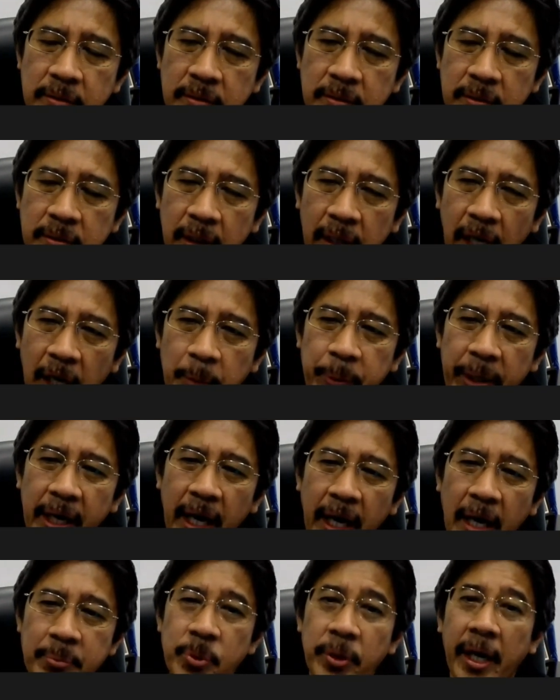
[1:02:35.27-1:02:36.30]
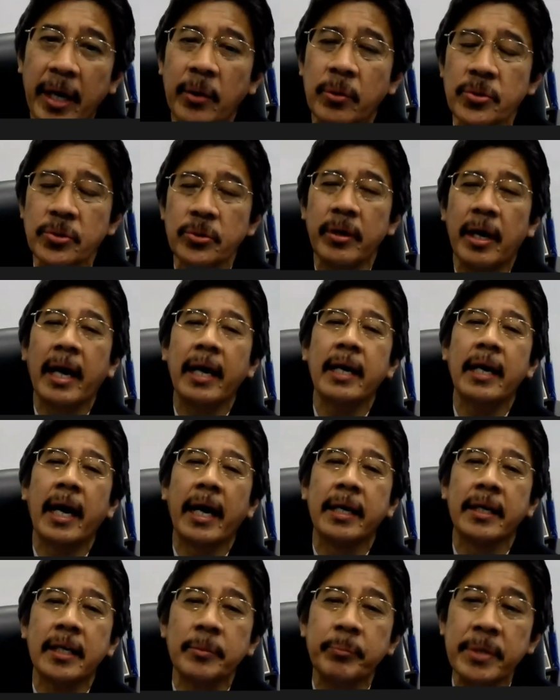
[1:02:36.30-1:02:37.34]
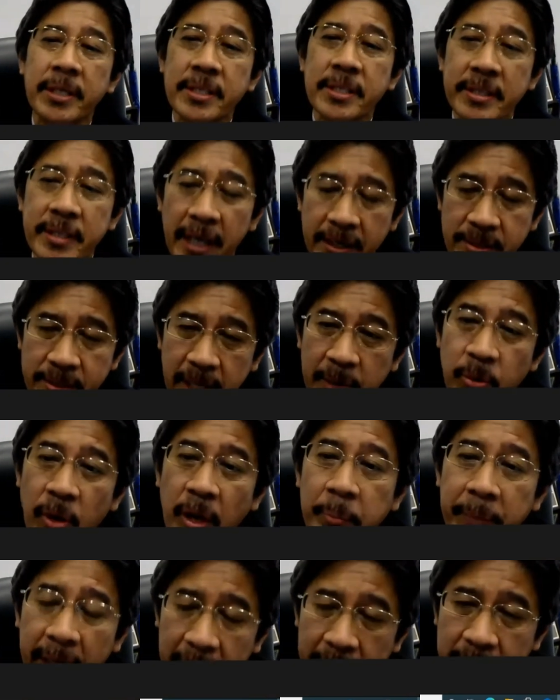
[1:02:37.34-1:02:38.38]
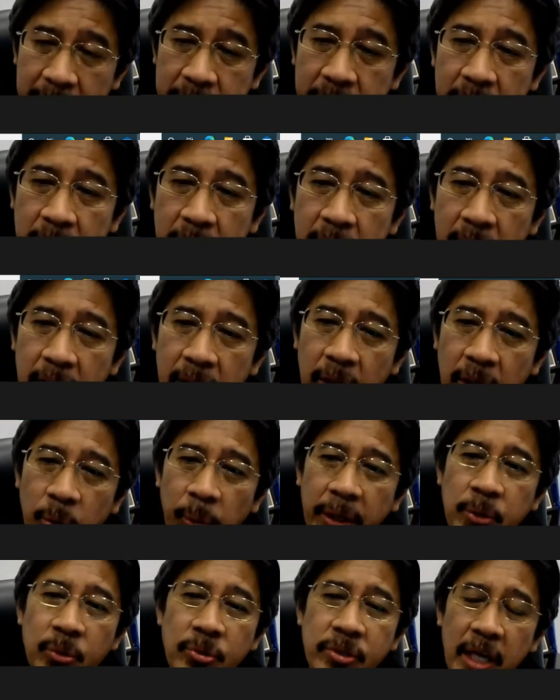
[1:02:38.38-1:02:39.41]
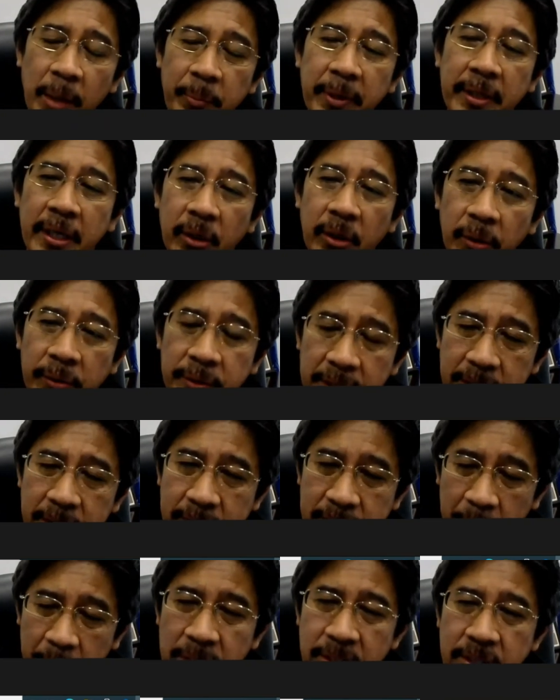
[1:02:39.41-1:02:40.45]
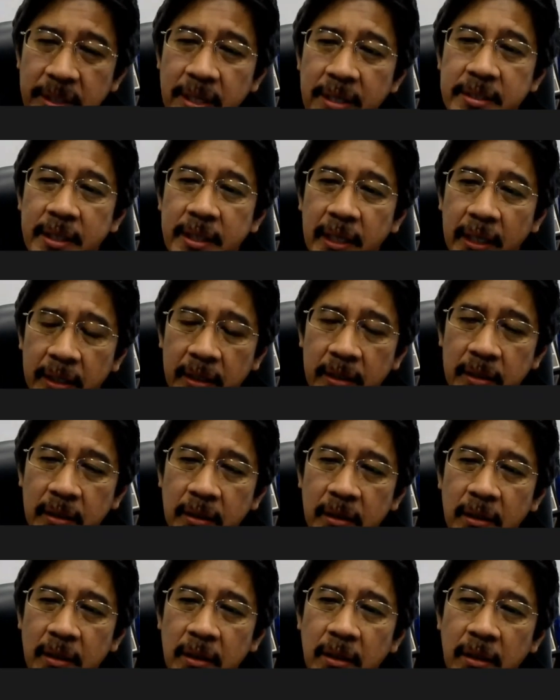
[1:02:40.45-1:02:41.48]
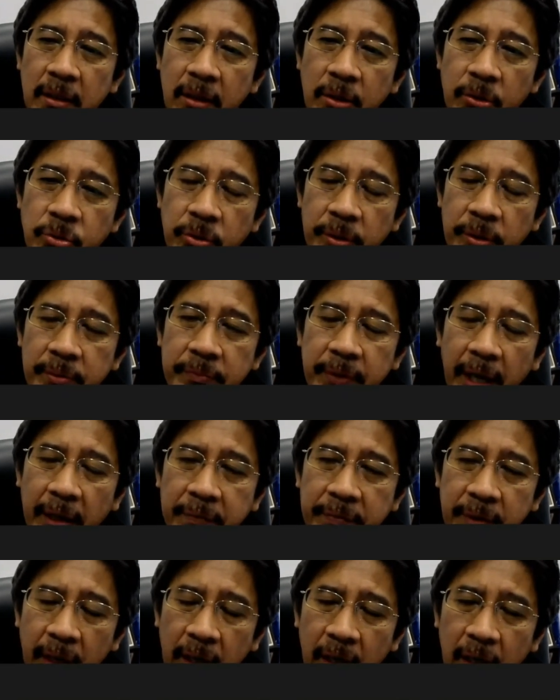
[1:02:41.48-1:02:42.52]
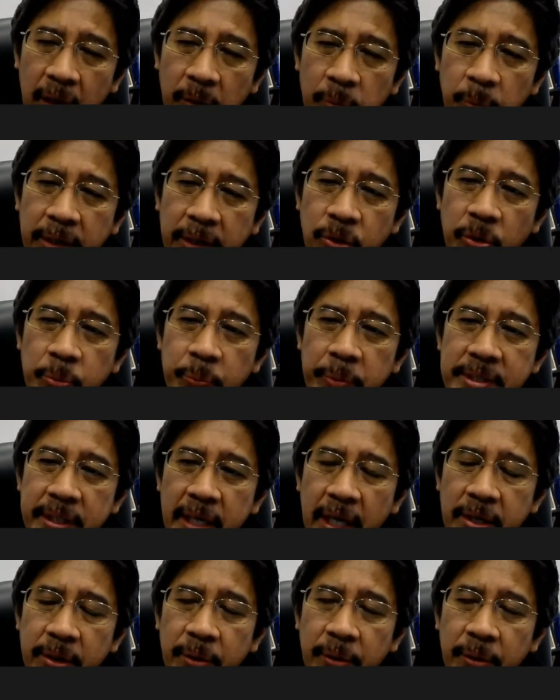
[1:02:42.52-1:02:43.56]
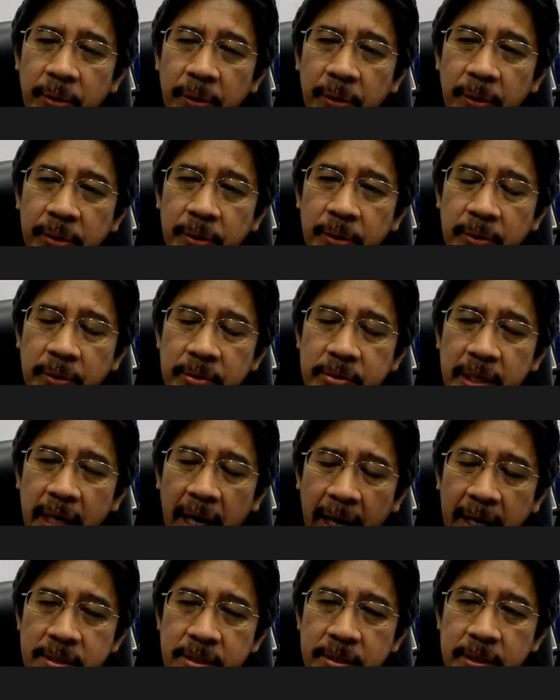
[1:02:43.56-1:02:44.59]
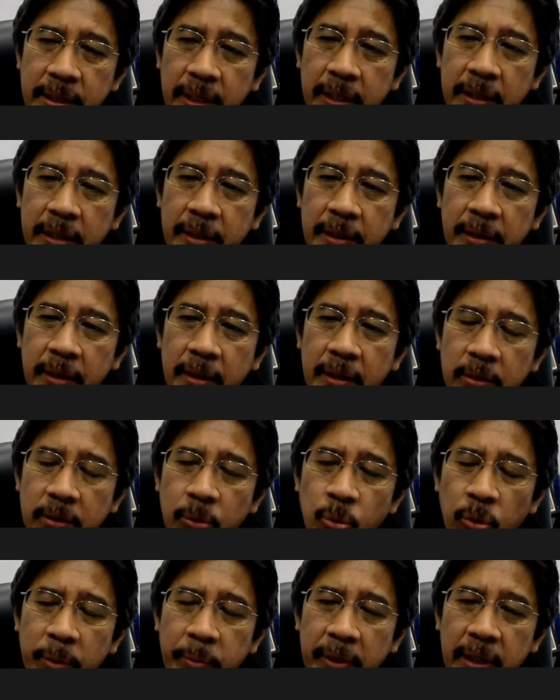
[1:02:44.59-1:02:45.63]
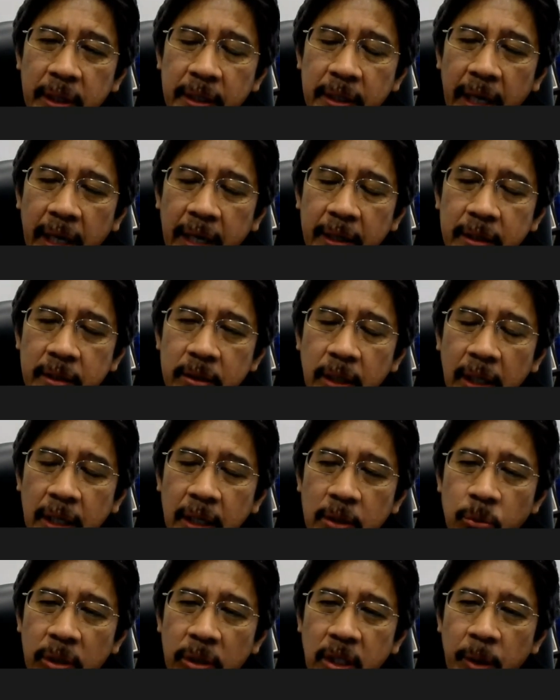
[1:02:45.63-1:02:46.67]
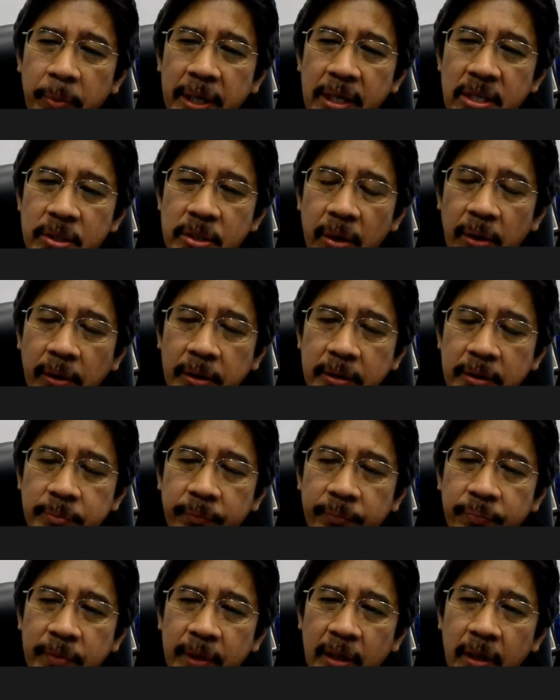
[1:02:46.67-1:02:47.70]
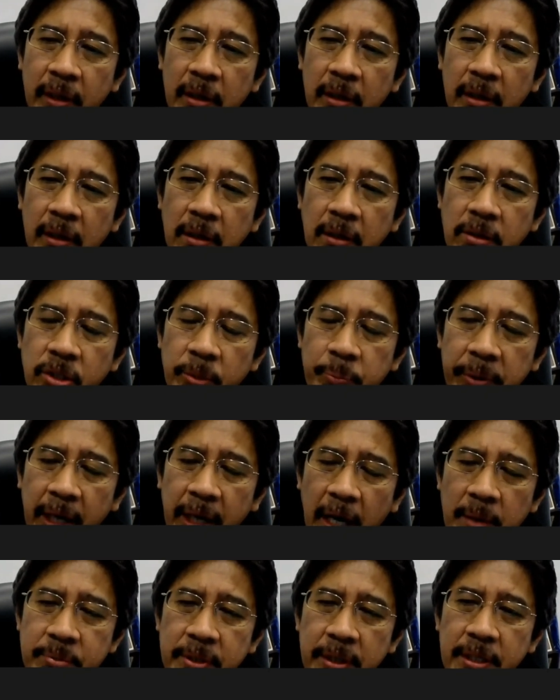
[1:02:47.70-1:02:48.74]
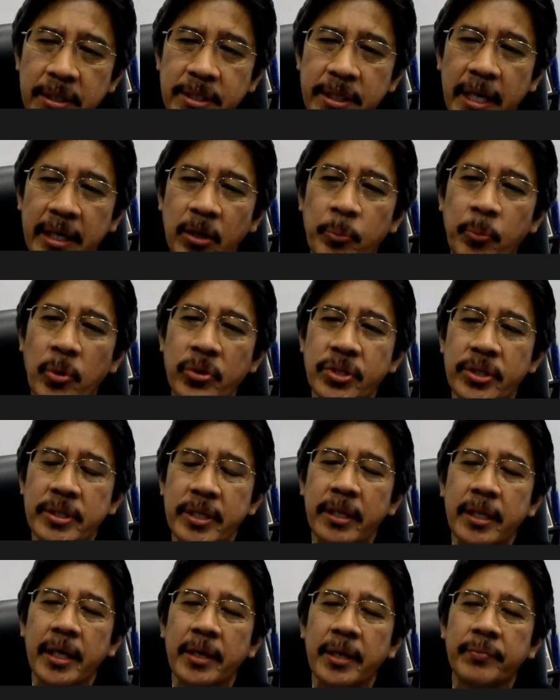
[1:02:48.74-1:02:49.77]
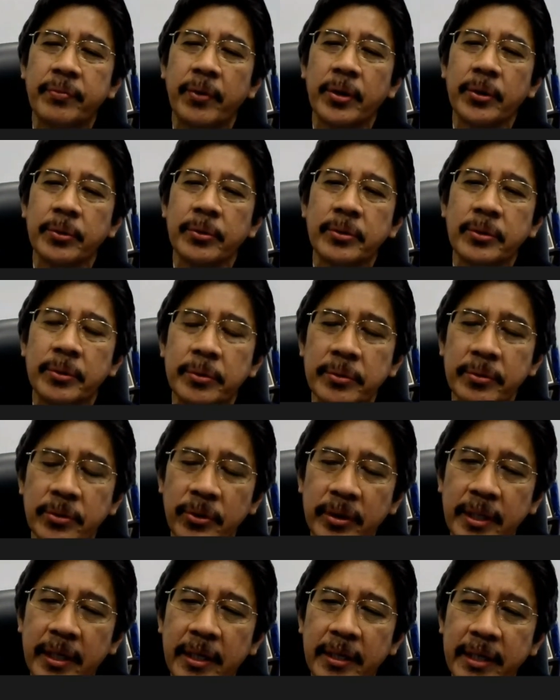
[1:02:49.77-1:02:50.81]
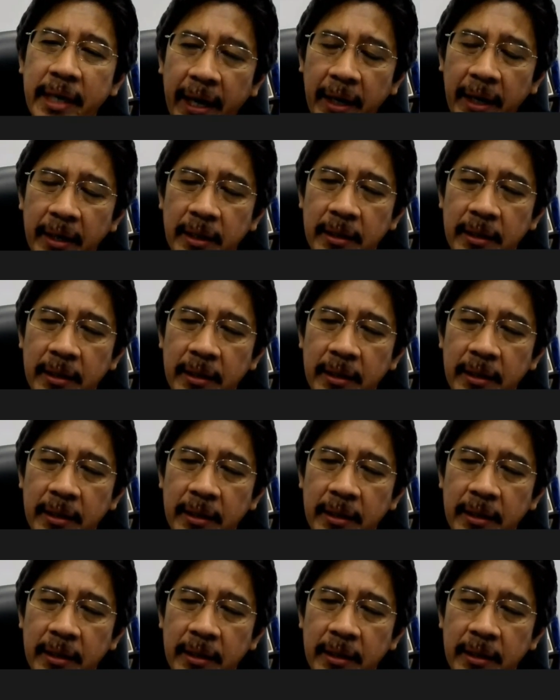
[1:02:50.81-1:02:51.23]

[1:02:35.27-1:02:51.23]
And perhaps you can also highlight the mistakes that you have made when you submitted your thesis. I mentioned this earlier. So Viva, when you present your slides and 20-minute slot, so perhaps it's an opportunity for you to correct